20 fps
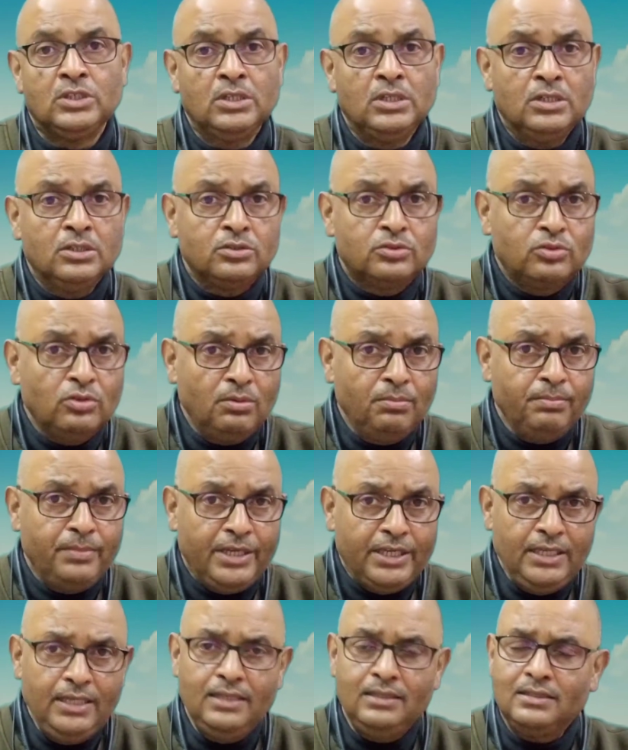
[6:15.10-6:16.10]
So
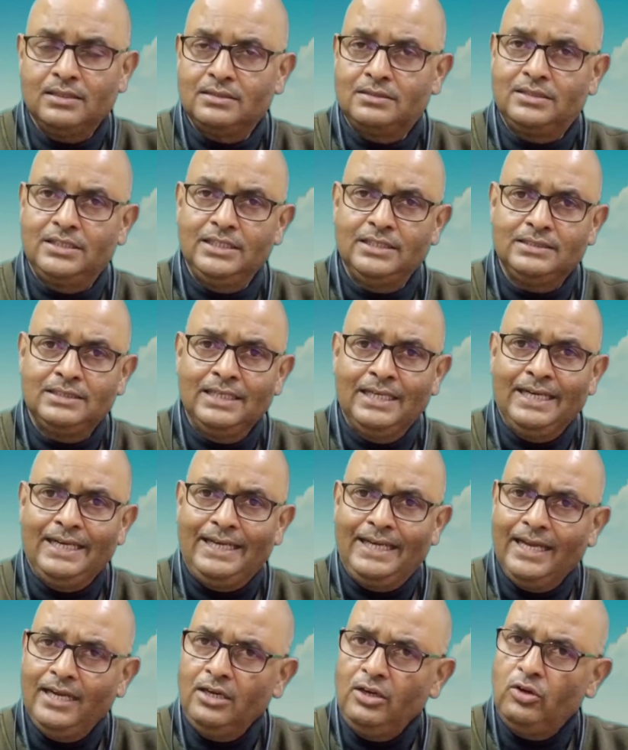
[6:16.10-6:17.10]
many industries
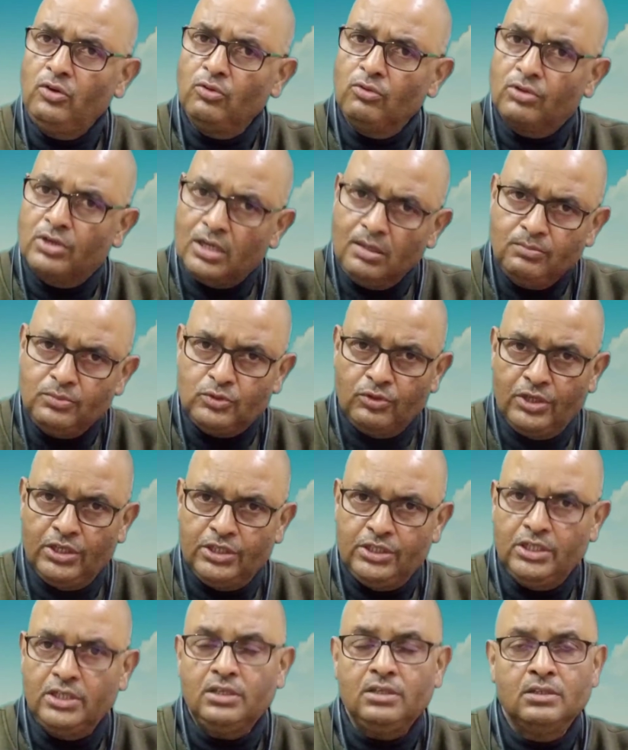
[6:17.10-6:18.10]
tend to come
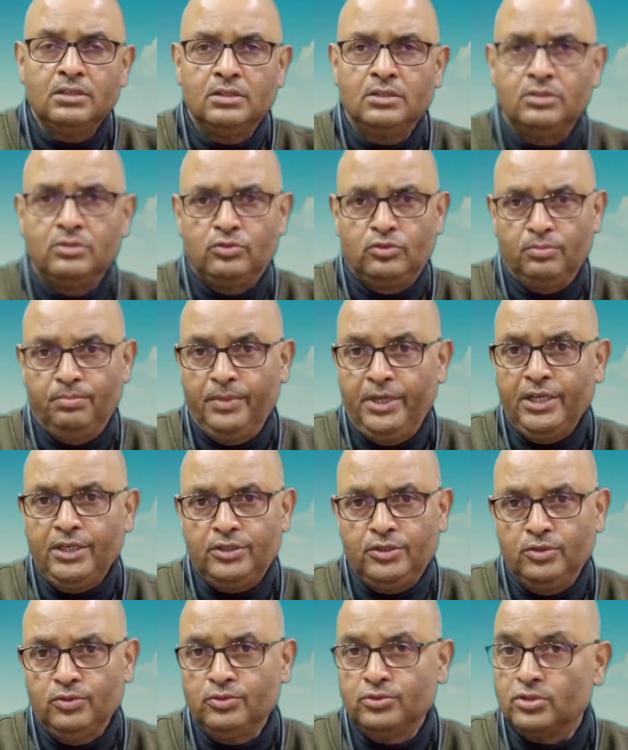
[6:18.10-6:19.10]
together to make
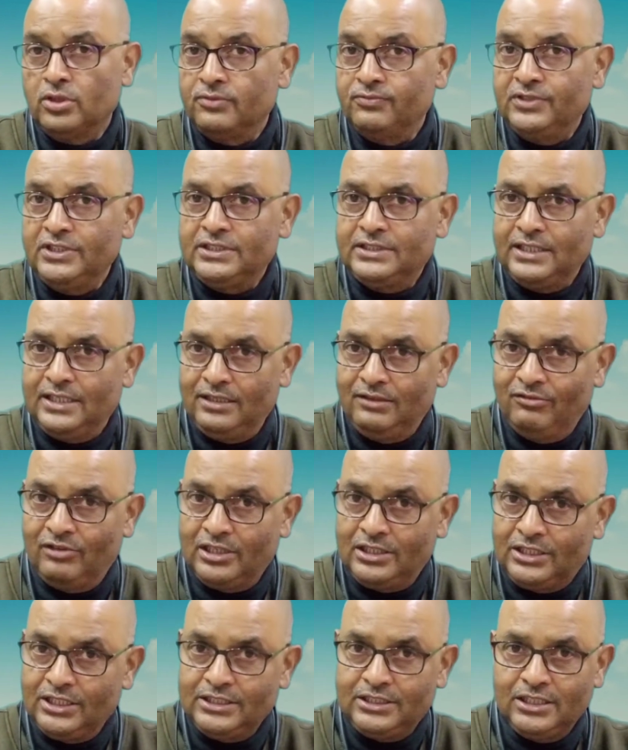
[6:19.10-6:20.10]
use of these
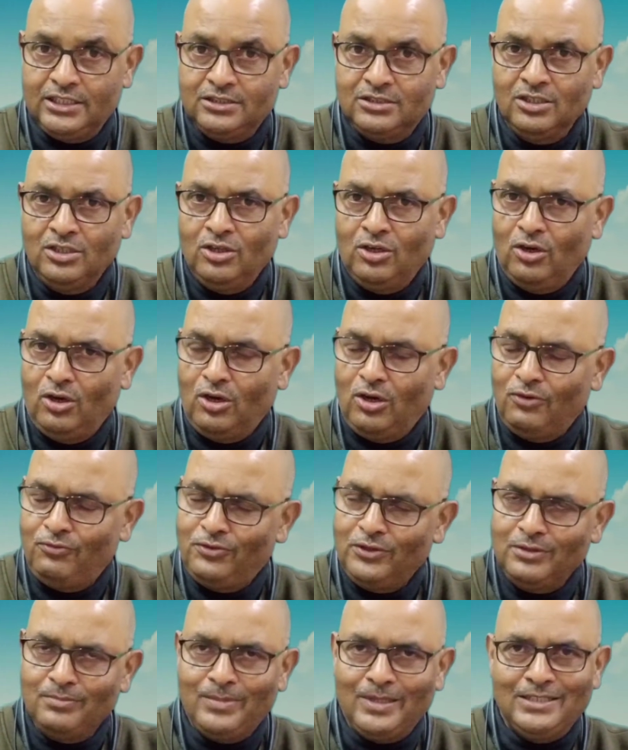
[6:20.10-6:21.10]
advantages
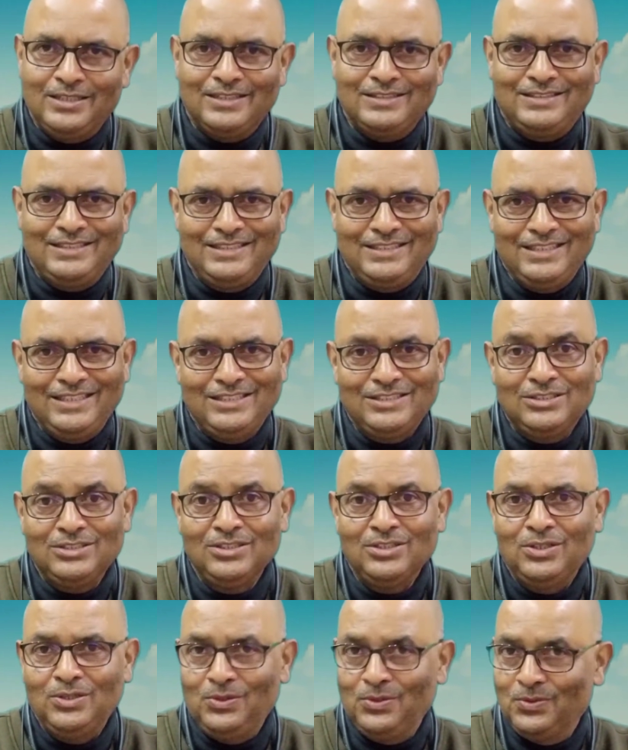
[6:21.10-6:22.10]
offered by the cities
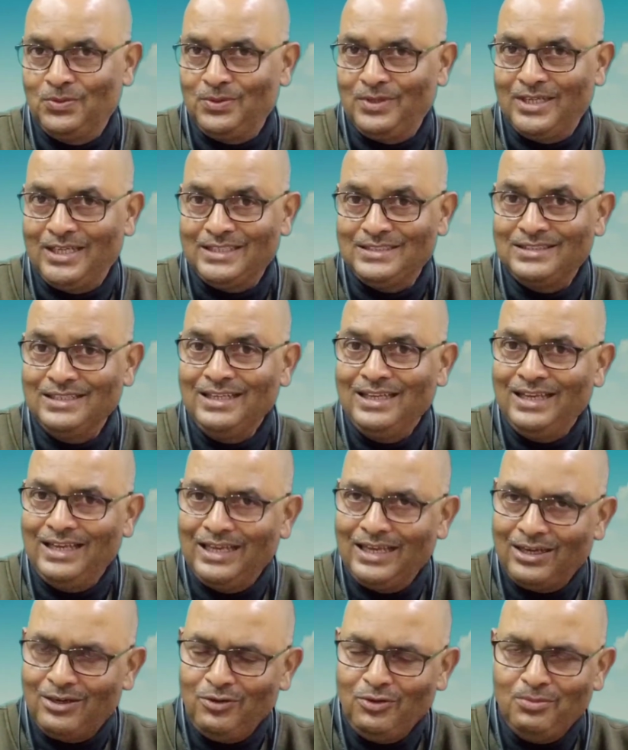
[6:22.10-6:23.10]
known as
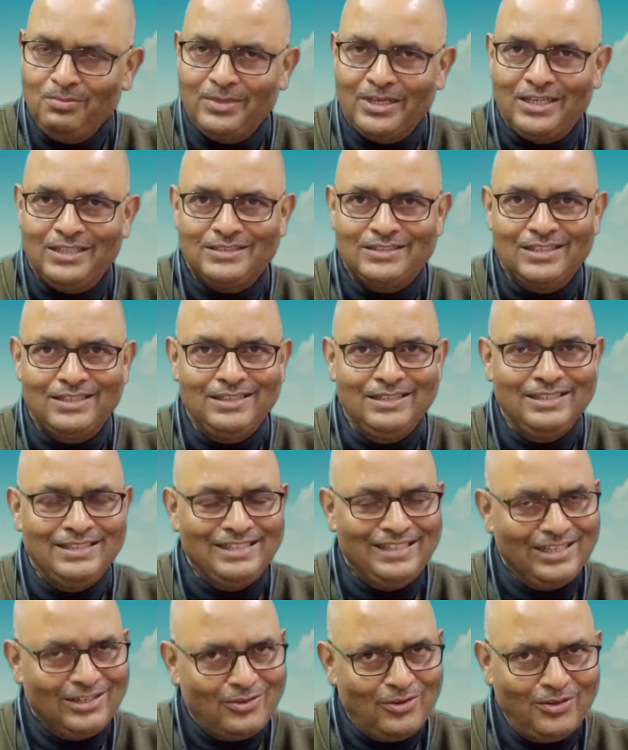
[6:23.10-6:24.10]
agglomeration
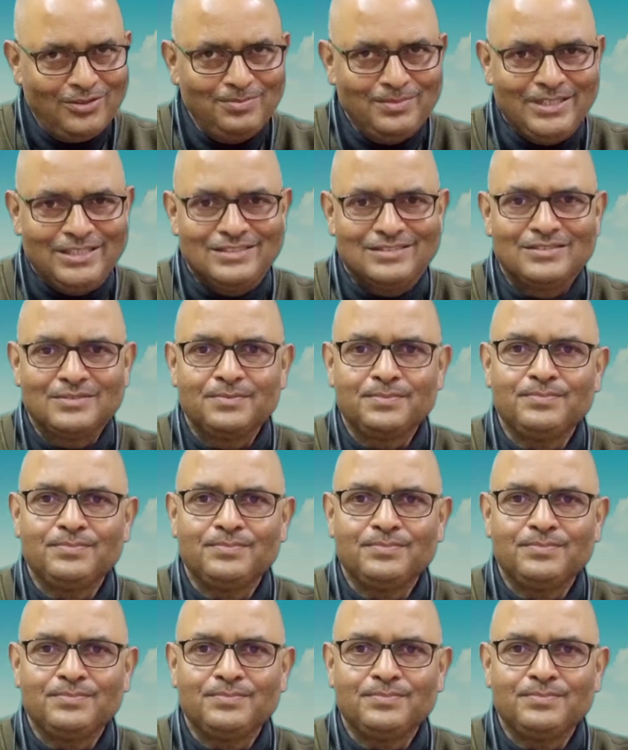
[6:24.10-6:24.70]
economies.